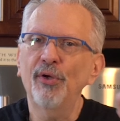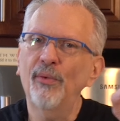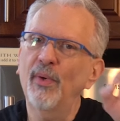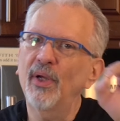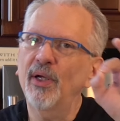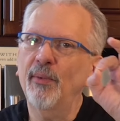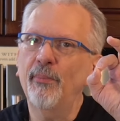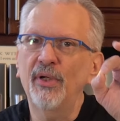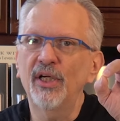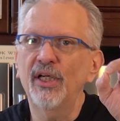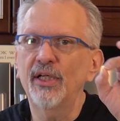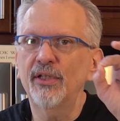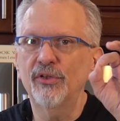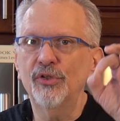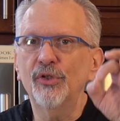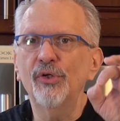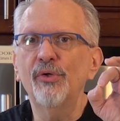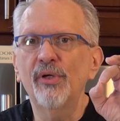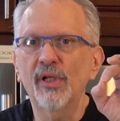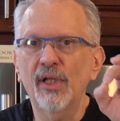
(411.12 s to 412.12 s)
don't want to put it
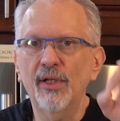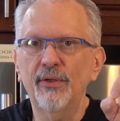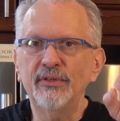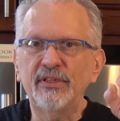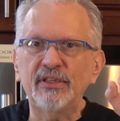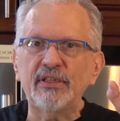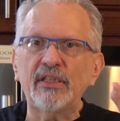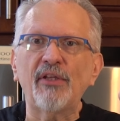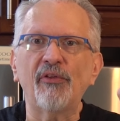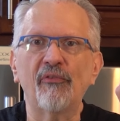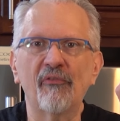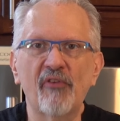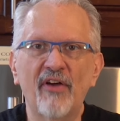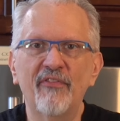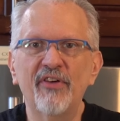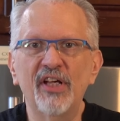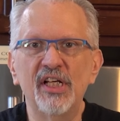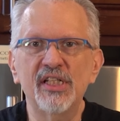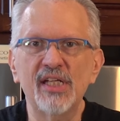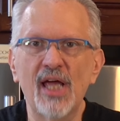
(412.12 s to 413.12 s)
too close to the
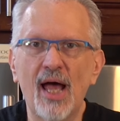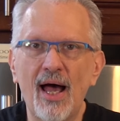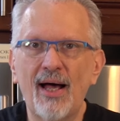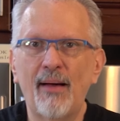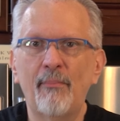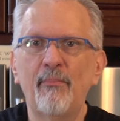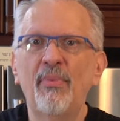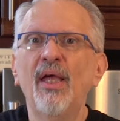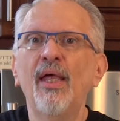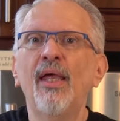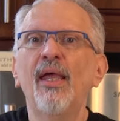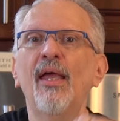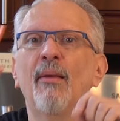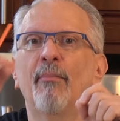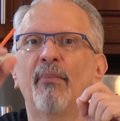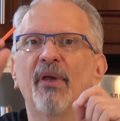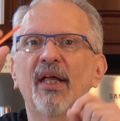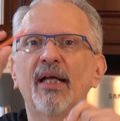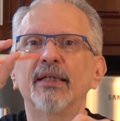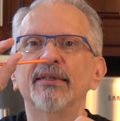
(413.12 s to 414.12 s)
very top
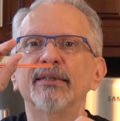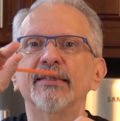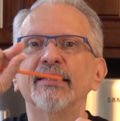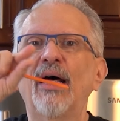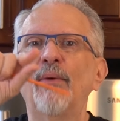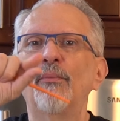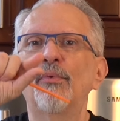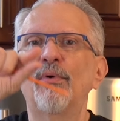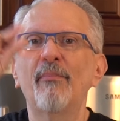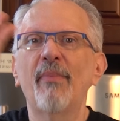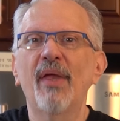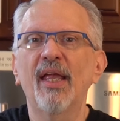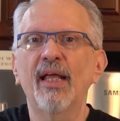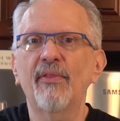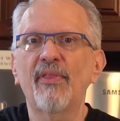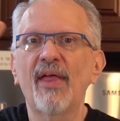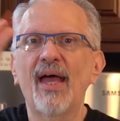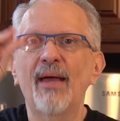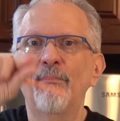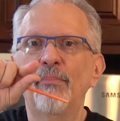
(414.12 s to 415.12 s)
because that will
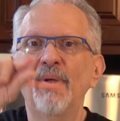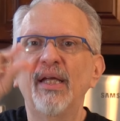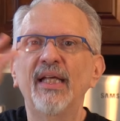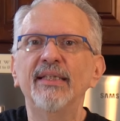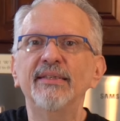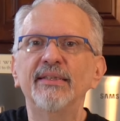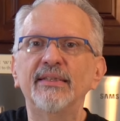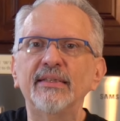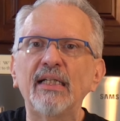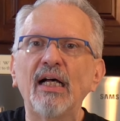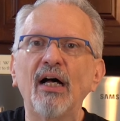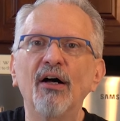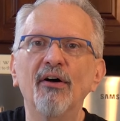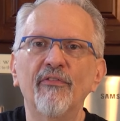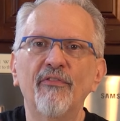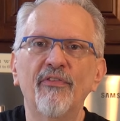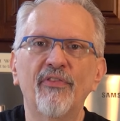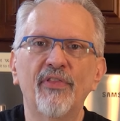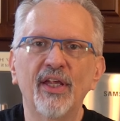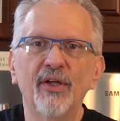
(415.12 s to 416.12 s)
make that piece
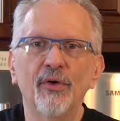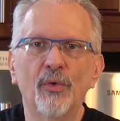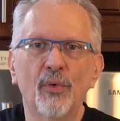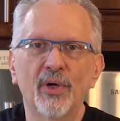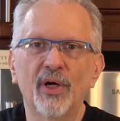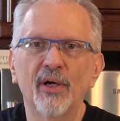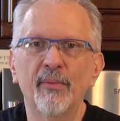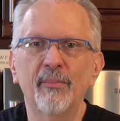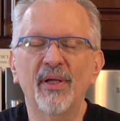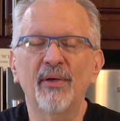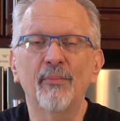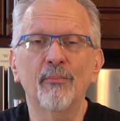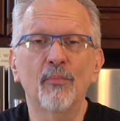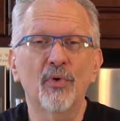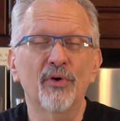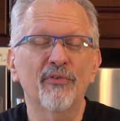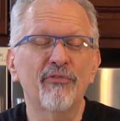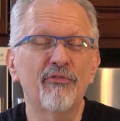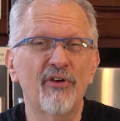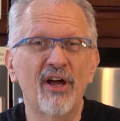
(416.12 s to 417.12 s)
of the ornament
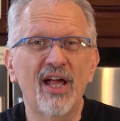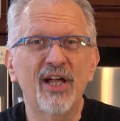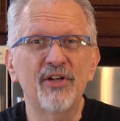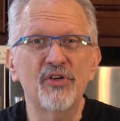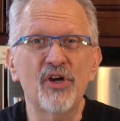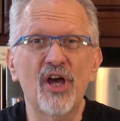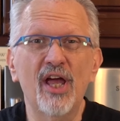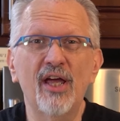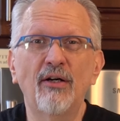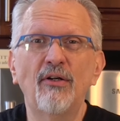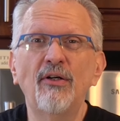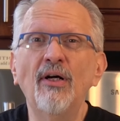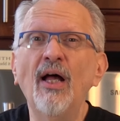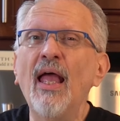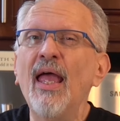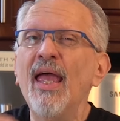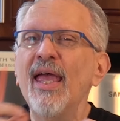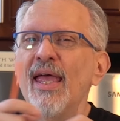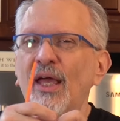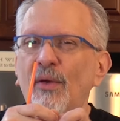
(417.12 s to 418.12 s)
more fragile.
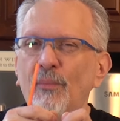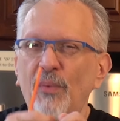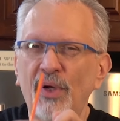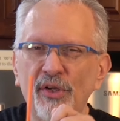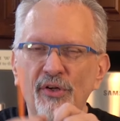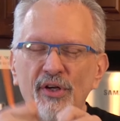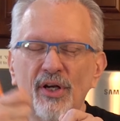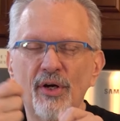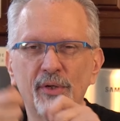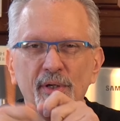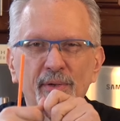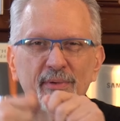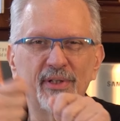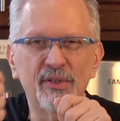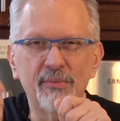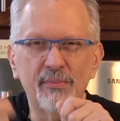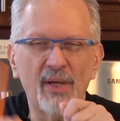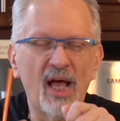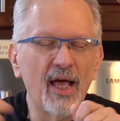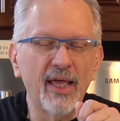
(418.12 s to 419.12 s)
And when you go to
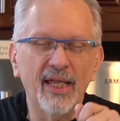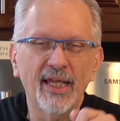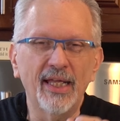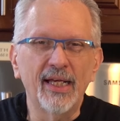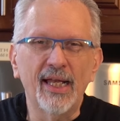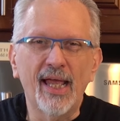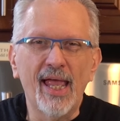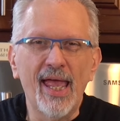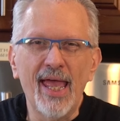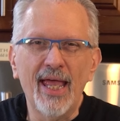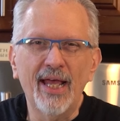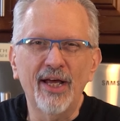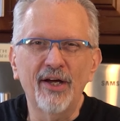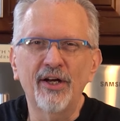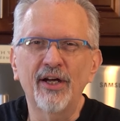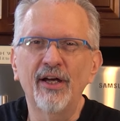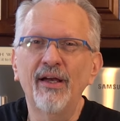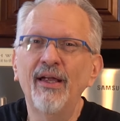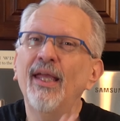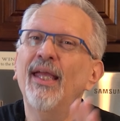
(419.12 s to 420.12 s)
tie in a
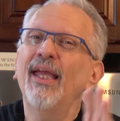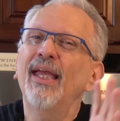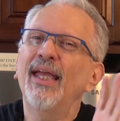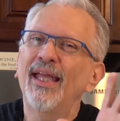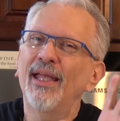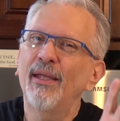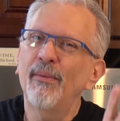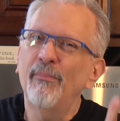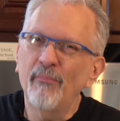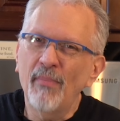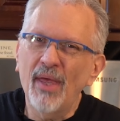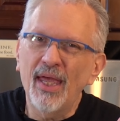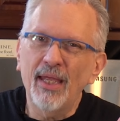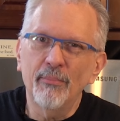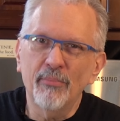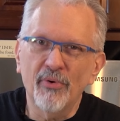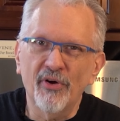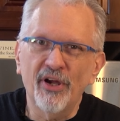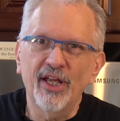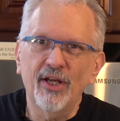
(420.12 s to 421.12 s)
hanger, it may
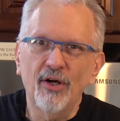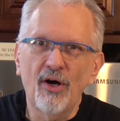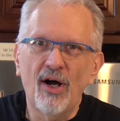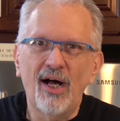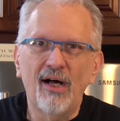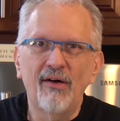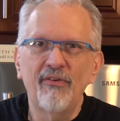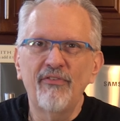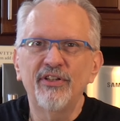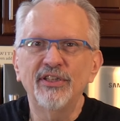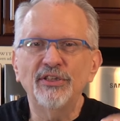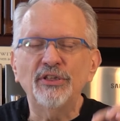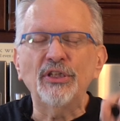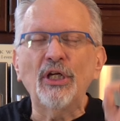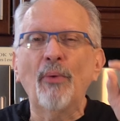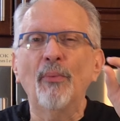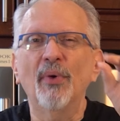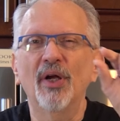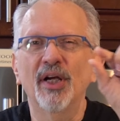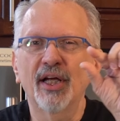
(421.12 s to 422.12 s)
break off.
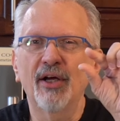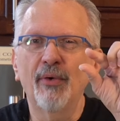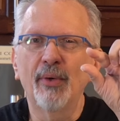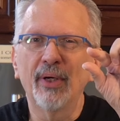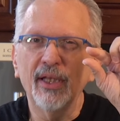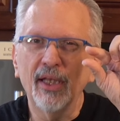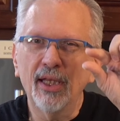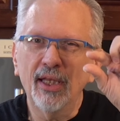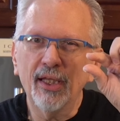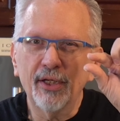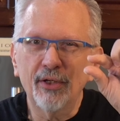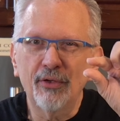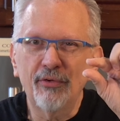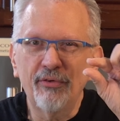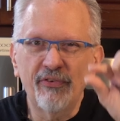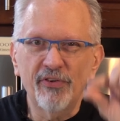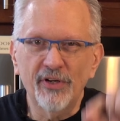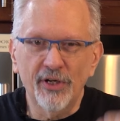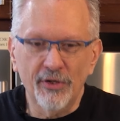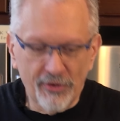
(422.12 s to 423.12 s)
you want to go a little
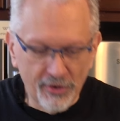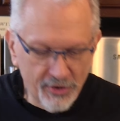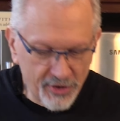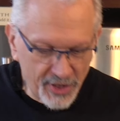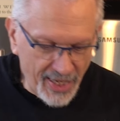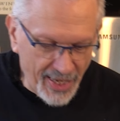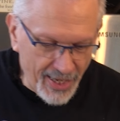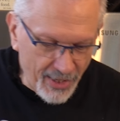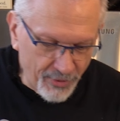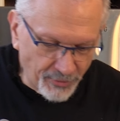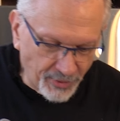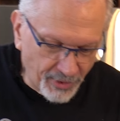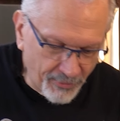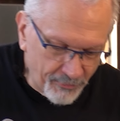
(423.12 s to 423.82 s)
further down